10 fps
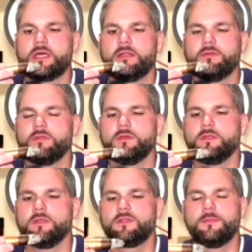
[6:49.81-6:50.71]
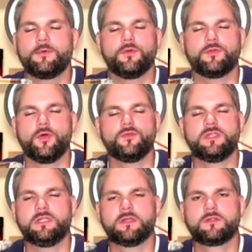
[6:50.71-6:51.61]
kind of a typical
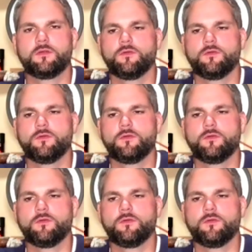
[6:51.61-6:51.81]
toastiness,